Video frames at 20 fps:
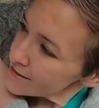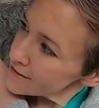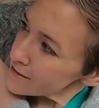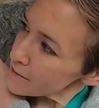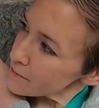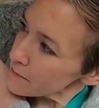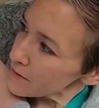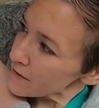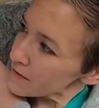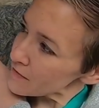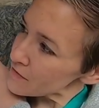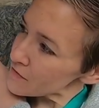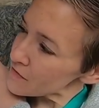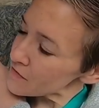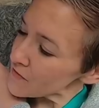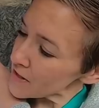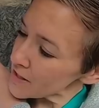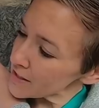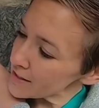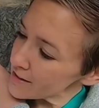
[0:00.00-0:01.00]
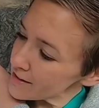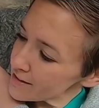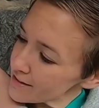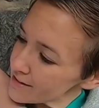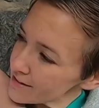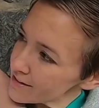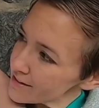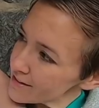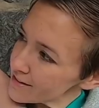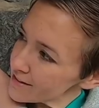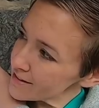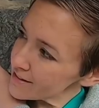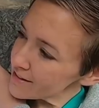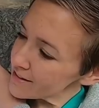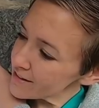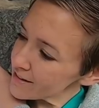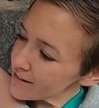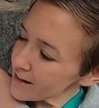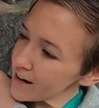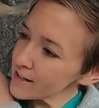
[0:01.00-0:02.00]
That might fit.
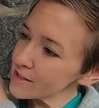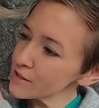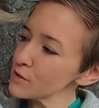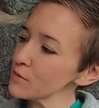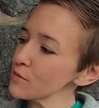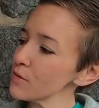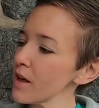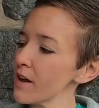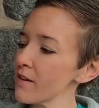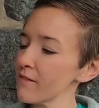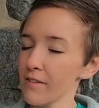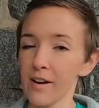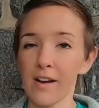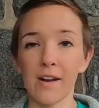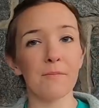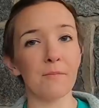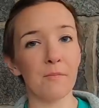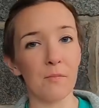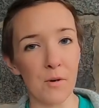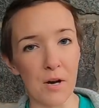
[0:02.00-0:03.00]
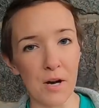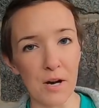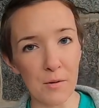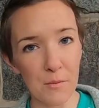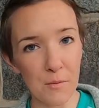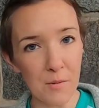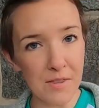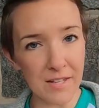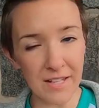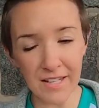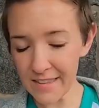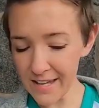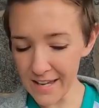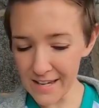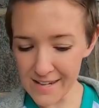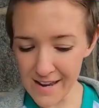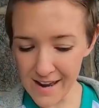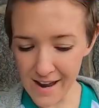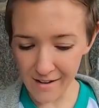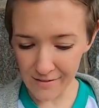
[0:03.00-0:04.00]
I do love, I'm wearing one like
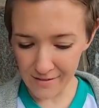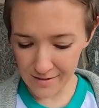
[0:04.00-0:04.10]
that now.